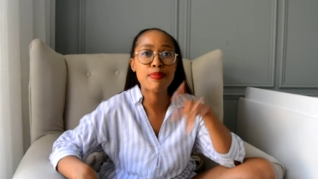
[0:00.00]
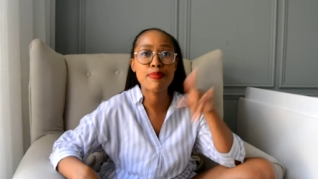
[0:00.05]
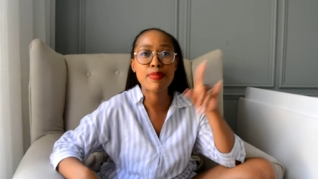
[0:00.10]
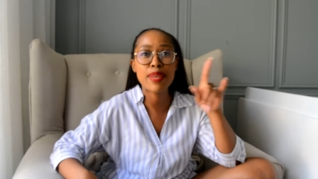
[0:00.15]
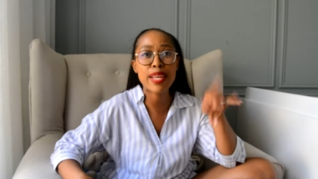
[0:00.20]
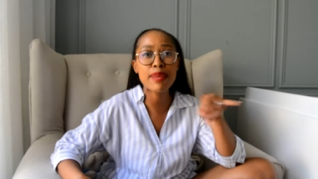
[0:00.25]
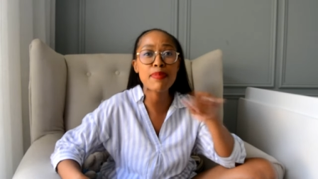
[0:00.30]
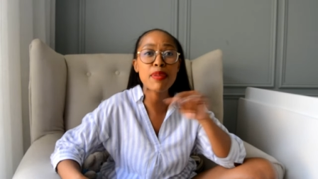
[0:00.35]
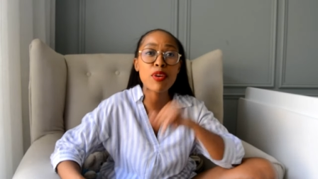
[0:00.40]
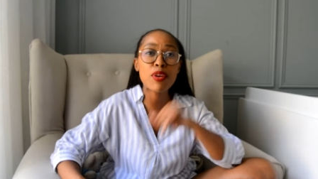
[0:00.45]

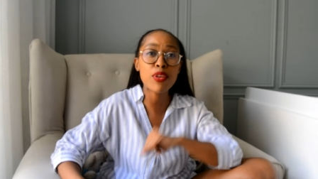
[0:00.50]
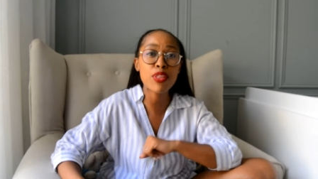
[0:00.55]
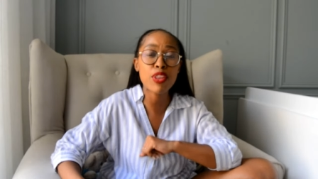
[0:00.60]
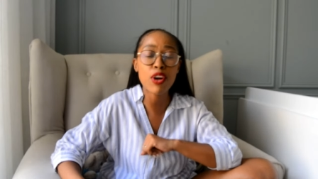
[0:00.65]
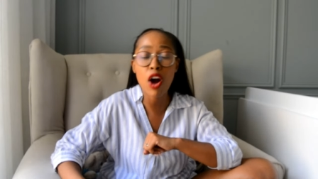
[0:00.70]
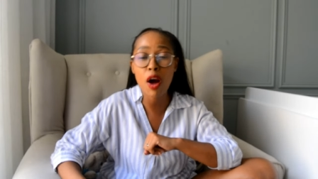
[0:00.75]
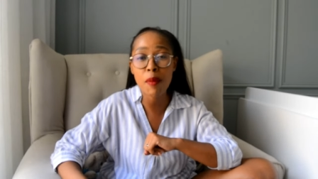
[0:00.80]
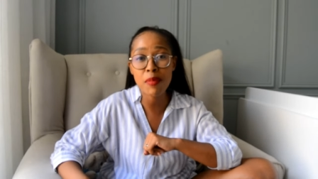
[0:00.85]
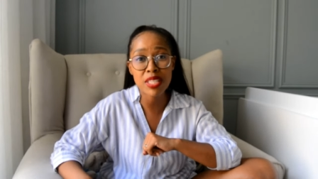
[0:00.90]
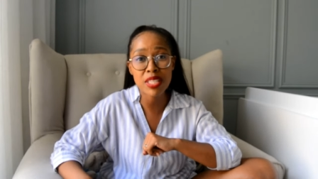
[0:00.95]

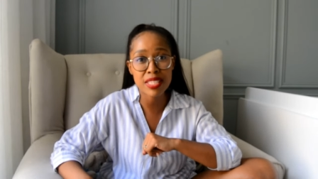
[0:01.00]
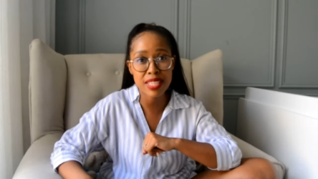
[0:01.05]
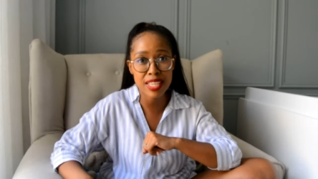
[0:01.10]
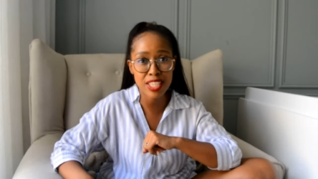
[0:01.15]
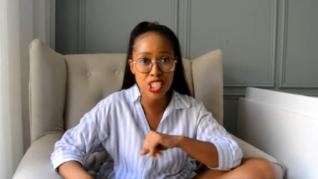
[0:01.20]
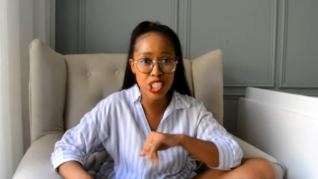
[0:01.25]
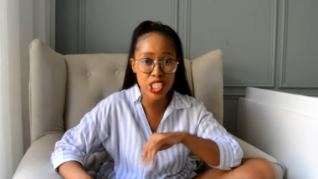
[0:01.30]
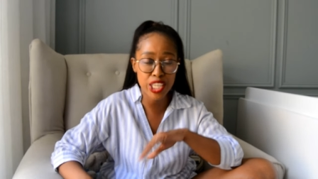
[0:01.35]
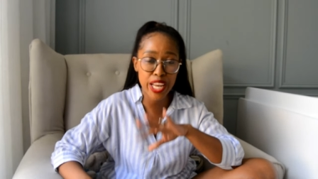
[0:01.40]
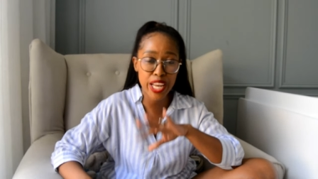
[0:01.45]
Let me know in the
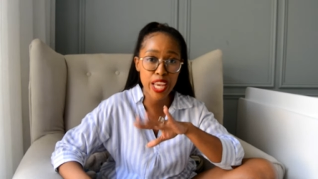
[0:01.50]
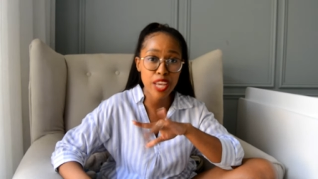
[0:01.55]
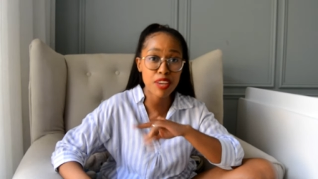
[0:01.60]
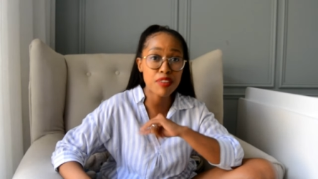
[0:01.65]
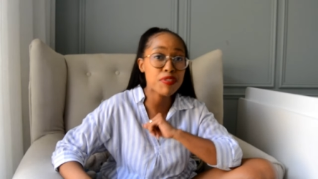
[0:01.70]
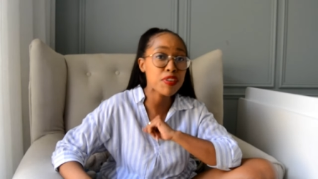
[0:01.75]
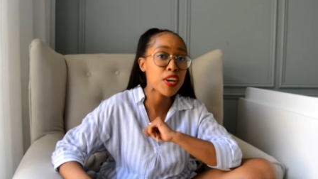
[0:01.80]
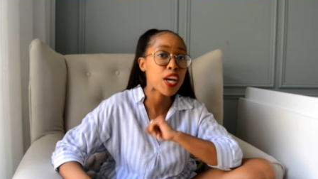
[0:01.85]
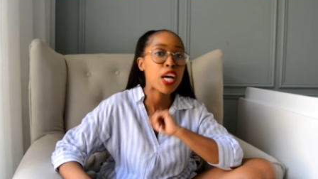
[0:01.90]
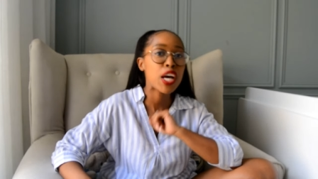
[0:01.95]
comment
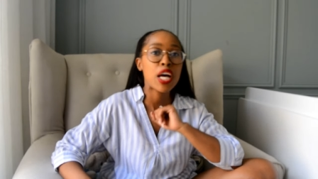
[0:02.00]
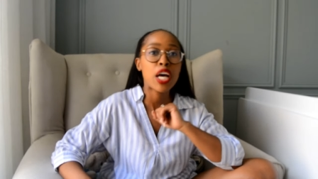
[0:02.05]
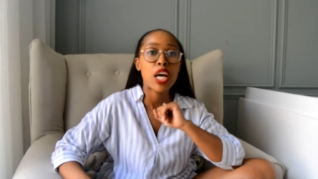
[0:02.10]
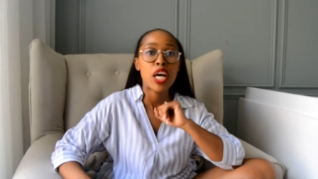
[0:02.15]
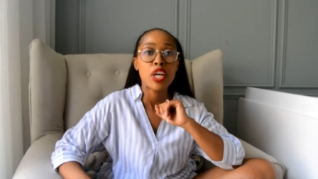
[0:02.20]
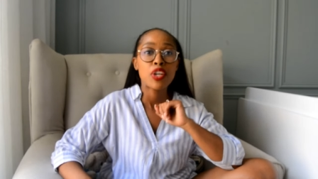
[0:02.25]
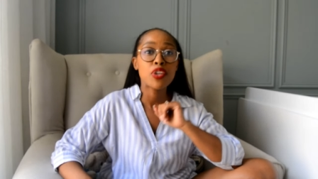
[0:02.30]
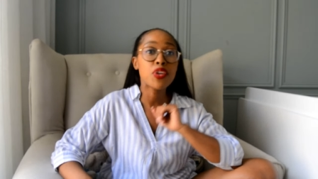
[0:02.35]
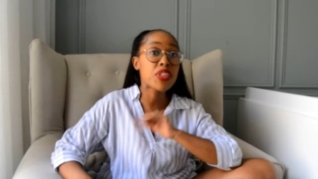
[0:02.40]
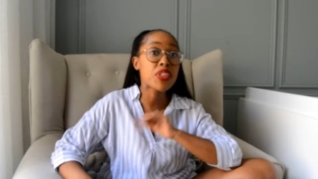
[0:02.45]
section
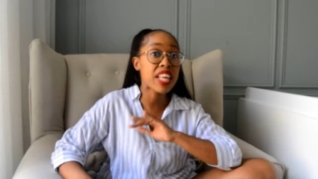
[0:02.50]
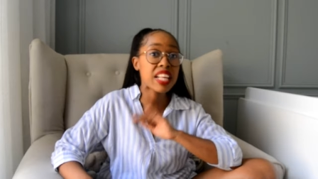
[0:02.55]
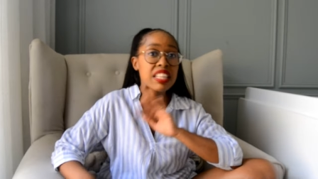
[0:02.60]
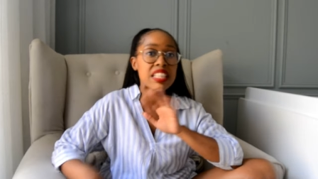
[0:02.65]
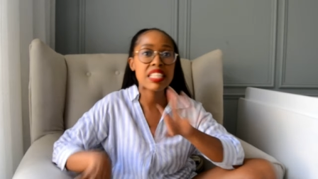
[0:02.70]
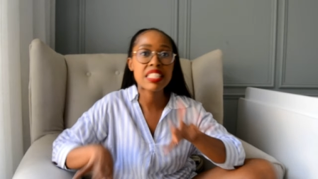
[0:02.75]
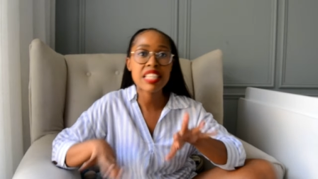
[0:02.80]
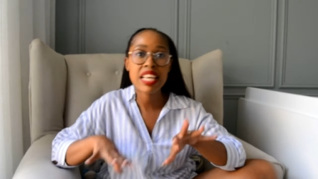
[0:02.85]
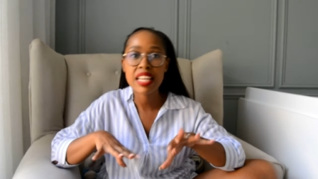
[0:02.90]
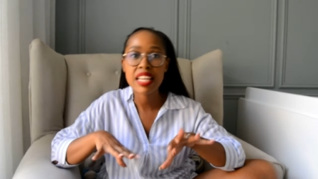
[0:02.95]
if
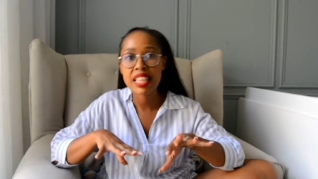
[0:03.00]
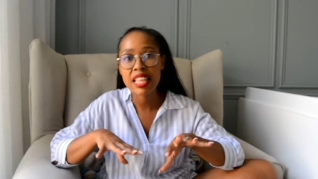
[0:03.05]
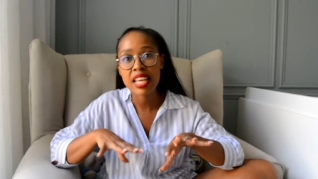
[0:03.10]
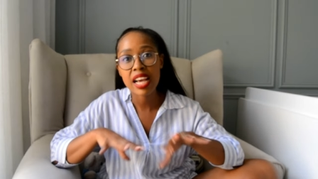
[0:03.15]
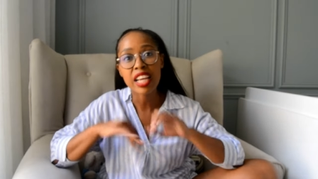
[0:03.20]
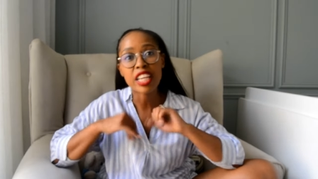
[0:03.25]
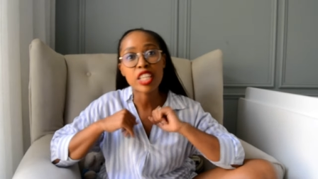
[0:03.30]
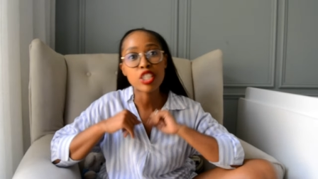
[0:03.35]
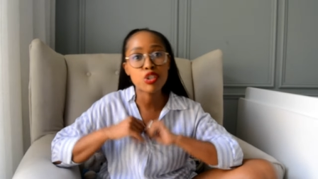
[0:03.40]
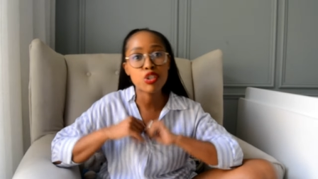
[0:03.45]
you think
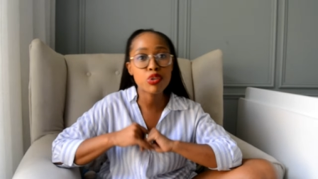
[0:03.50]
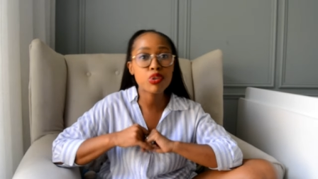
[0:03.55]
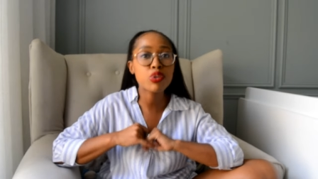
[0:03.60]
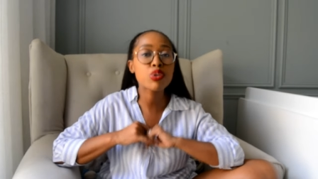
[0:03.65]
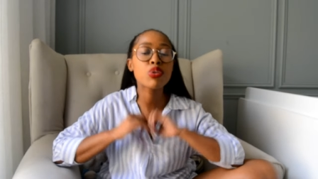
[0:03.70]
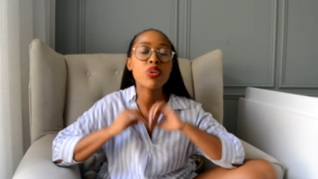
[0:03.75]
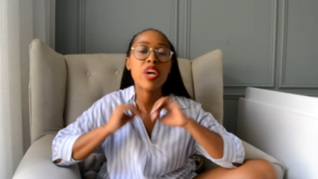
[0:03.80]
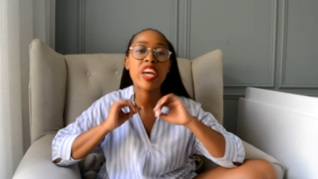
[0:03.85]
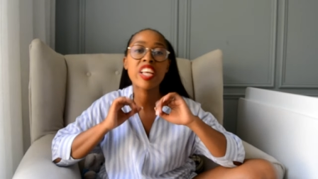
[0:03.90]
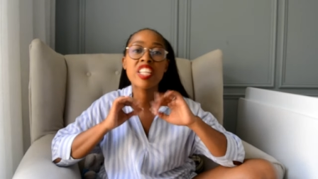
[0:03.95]
there's anything
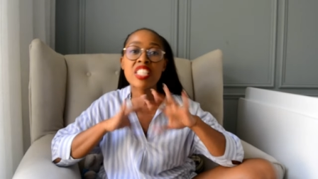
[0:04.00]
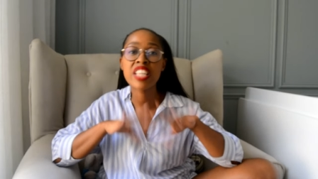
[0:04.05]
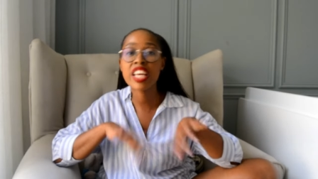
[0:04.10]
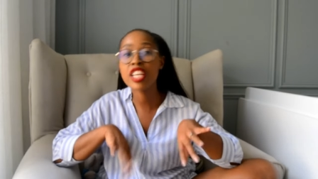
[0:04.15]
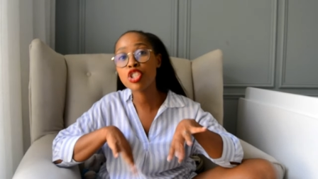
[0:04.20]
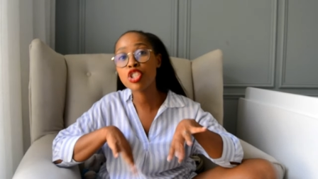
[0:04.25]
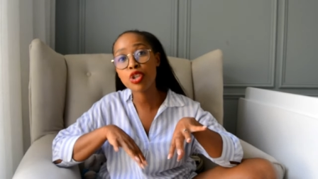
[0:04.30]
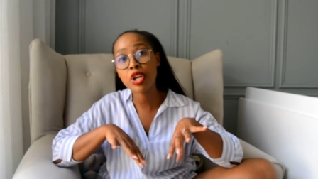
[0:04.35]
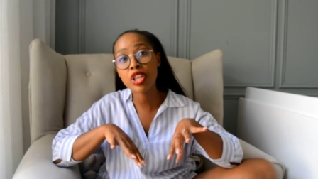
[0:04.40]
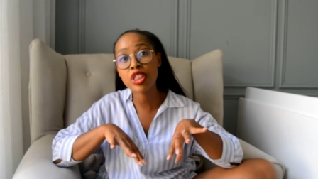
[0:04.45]
I can do
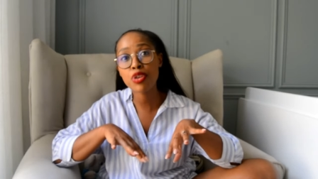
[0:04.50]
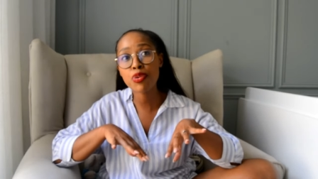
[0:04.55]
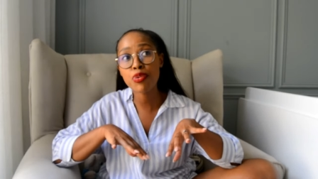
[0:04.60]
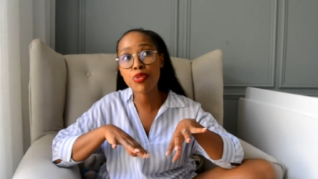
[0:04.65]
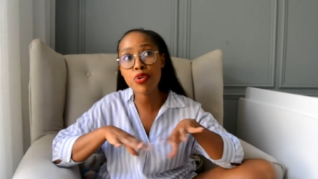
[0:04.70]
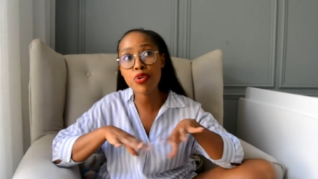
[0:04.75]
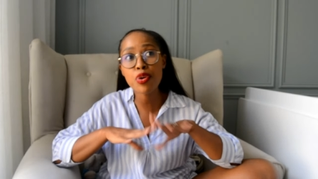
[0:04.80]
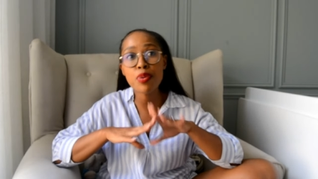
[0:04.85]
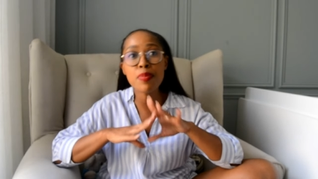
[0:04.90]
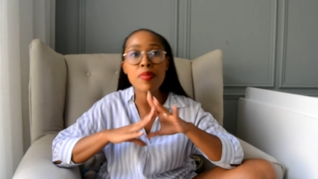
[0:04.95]
to
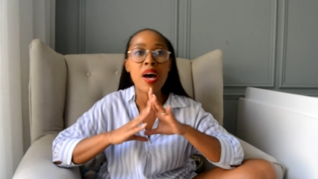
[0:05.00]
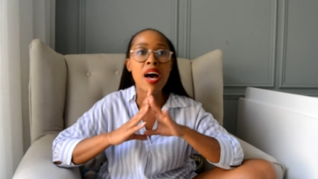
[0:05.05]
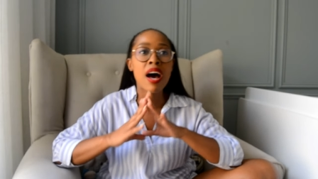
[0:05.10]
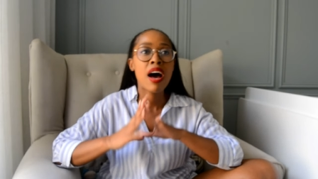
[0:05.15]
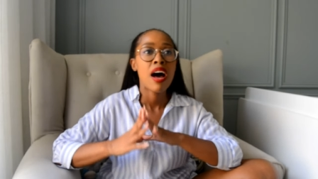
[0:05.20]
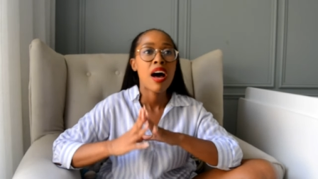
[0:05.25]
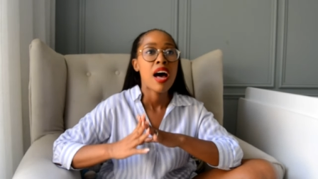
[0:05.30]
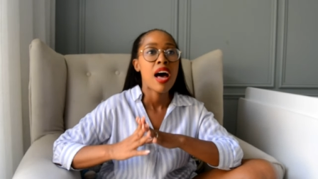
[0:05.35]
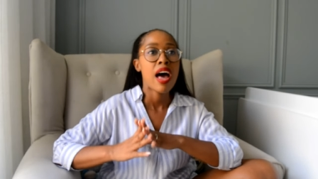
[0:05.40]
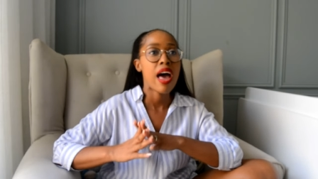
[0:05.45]
accentuate the
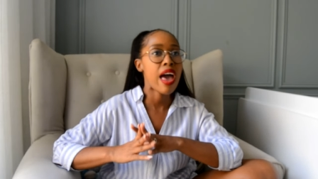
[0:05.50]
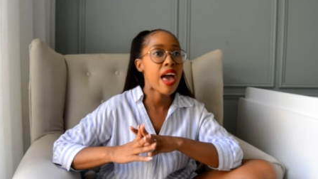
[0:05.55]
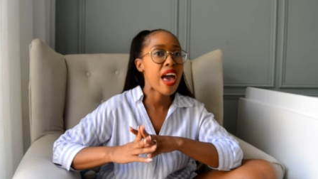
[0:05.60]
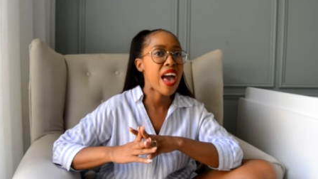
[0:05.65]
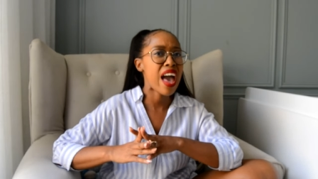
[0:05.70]
room.